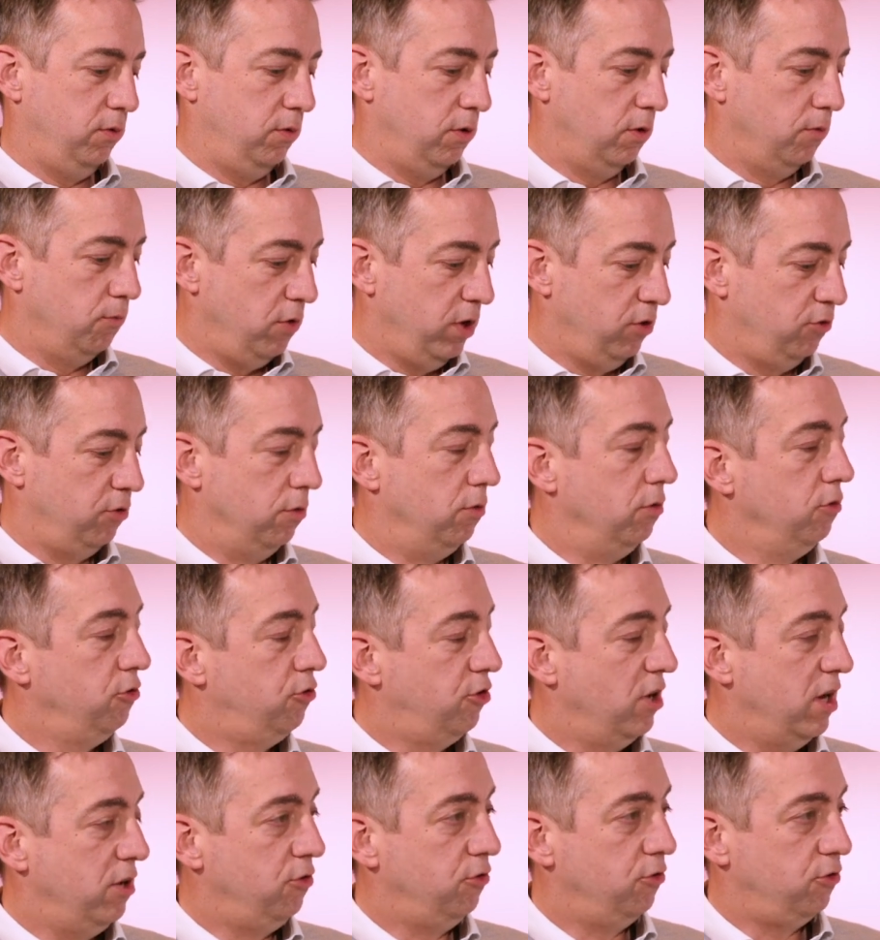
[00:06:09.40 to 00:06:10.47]
the recent
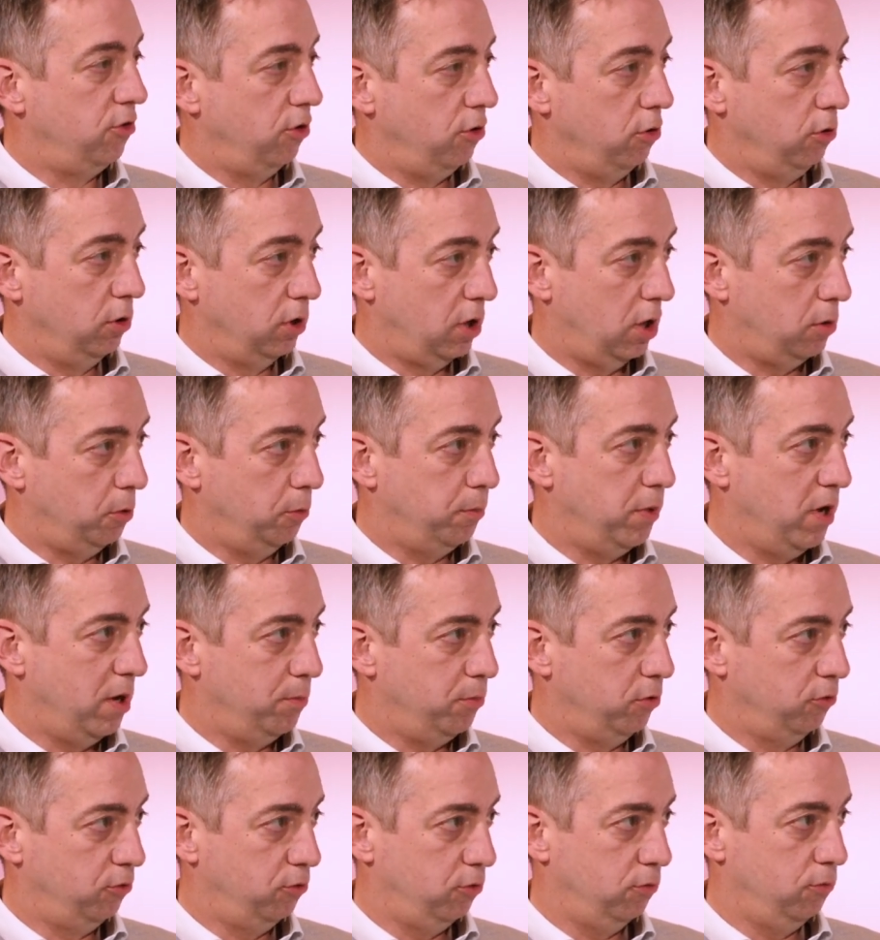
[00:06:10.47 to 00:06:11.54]
changes to the unallowable
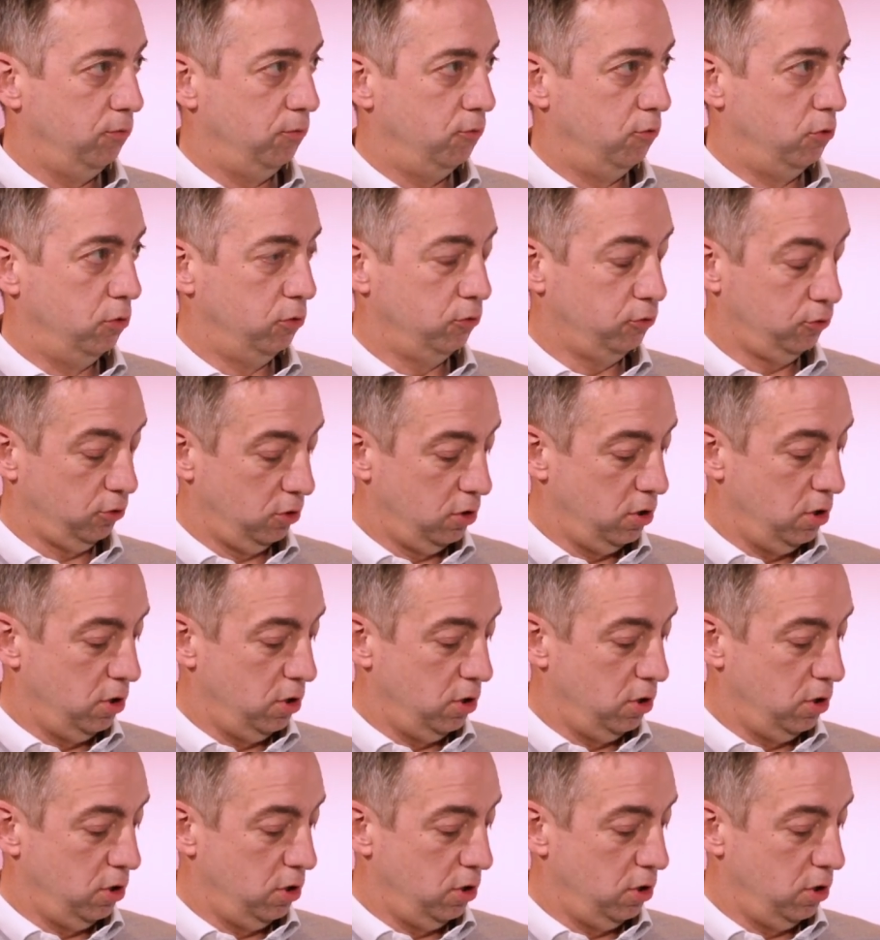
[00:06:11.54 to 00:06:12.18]
purpose rules,